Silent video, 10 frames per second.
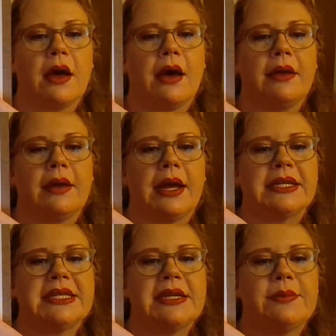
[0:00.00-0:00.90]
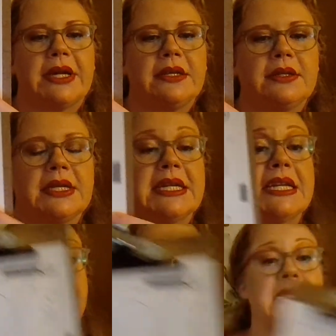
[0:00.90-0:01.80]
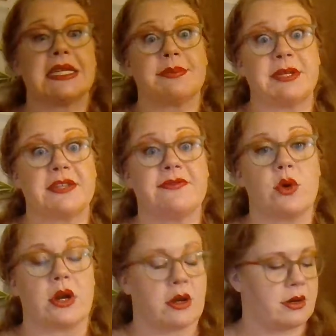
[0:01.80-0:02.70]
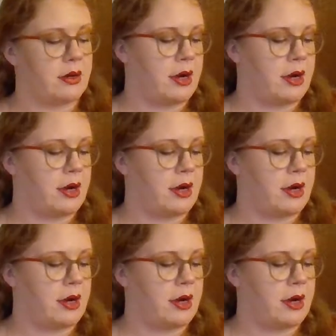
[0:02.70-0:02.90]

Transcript: I see one. It is 6 plus 4.